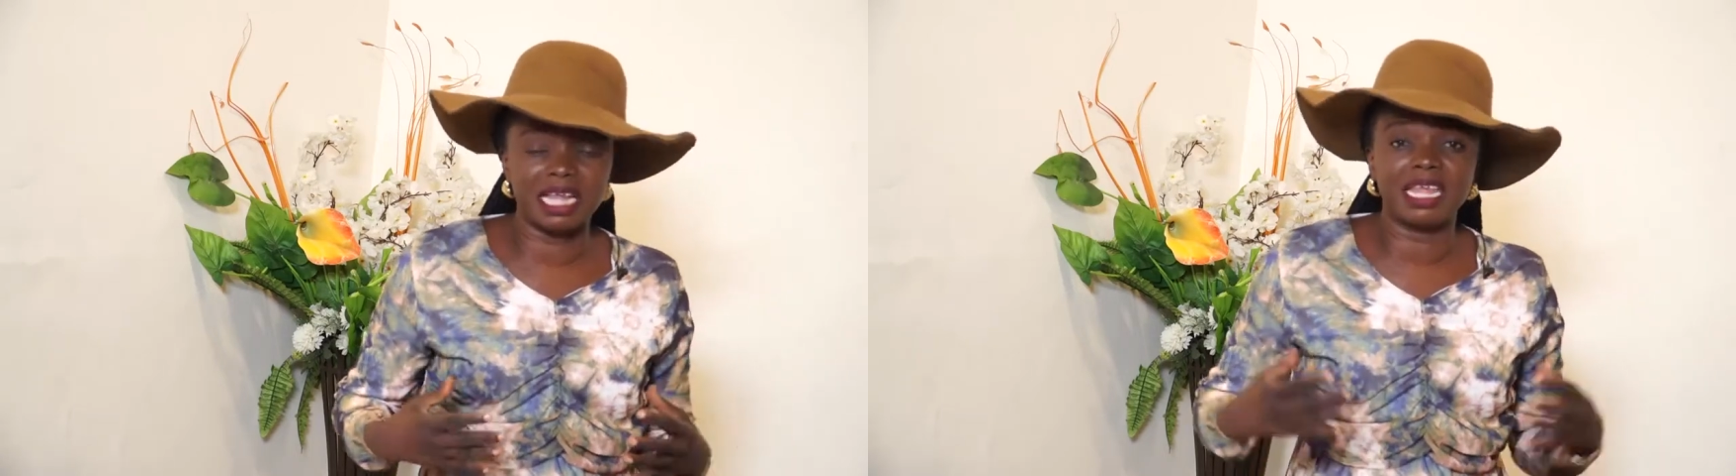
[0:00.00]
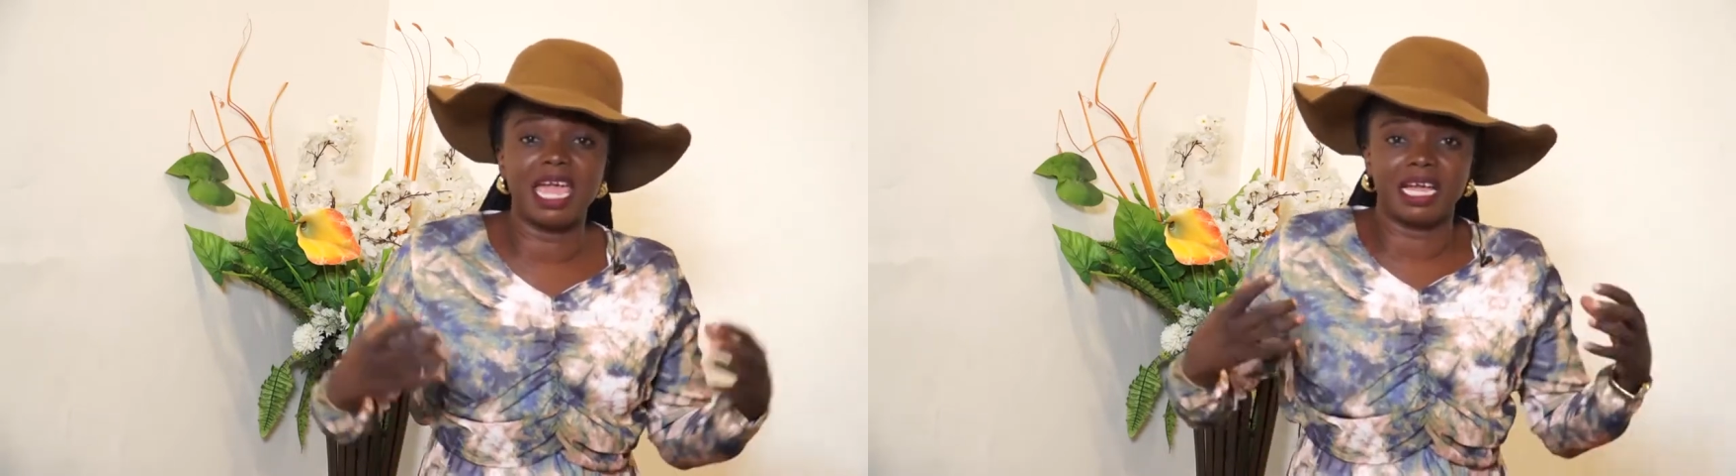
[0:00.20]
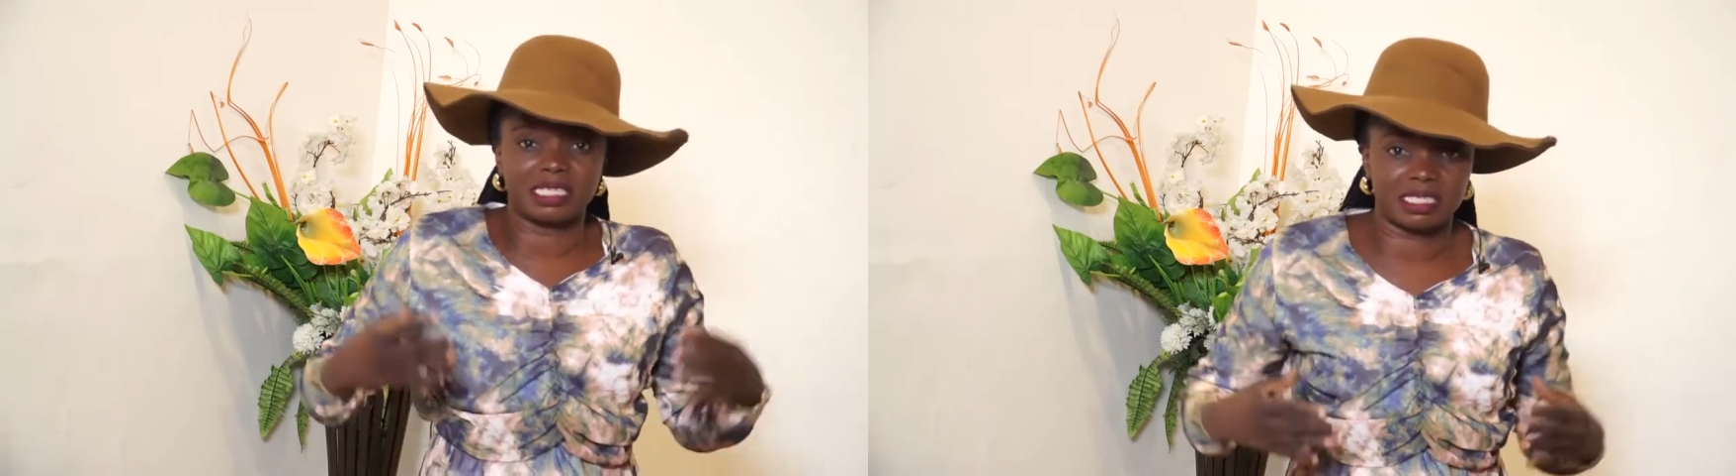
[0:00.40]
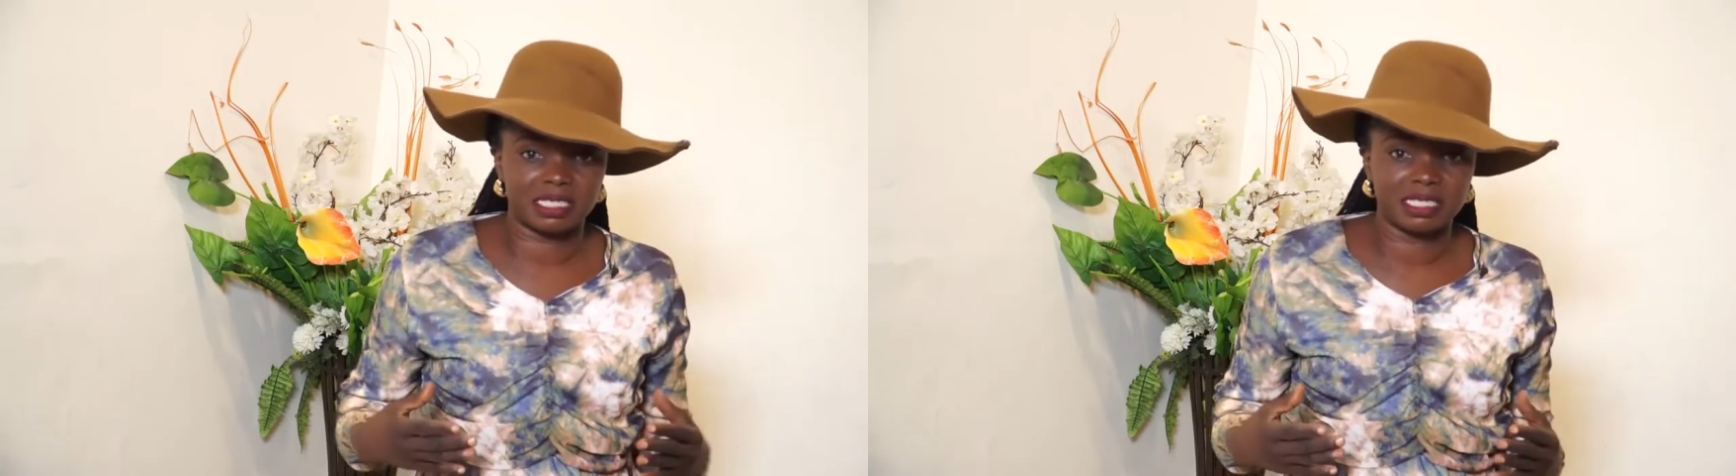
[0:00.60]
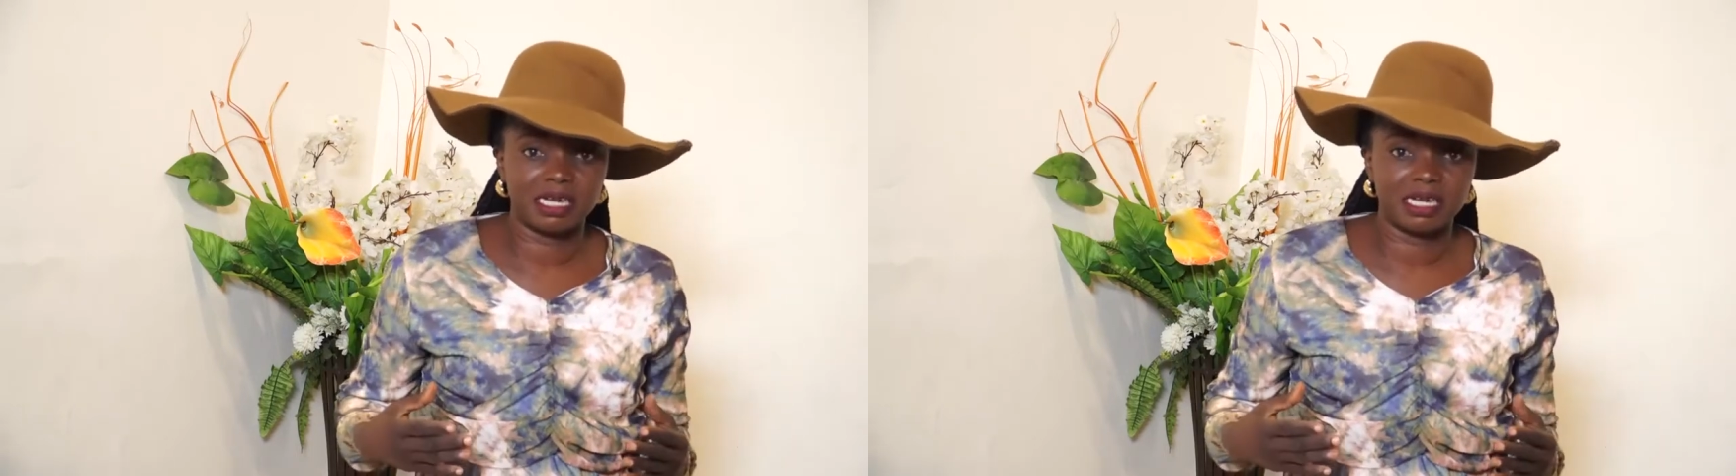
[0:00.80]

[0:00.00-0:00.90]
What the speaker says: and aches